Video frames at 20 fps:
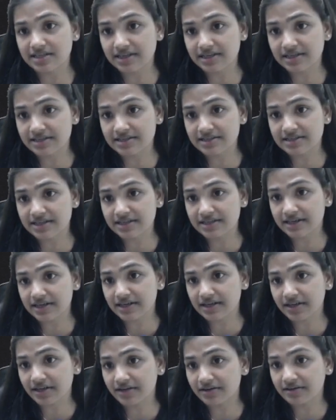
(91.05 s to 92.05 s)
I can say
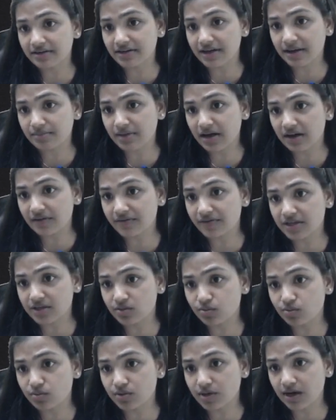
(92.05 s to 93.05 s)
that here I am having
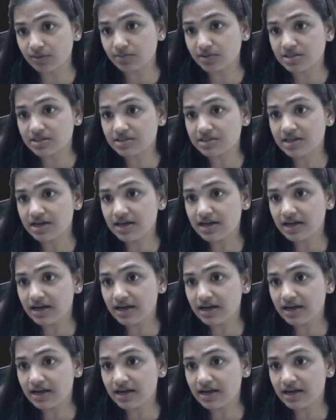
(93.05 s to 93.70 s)
2 carbons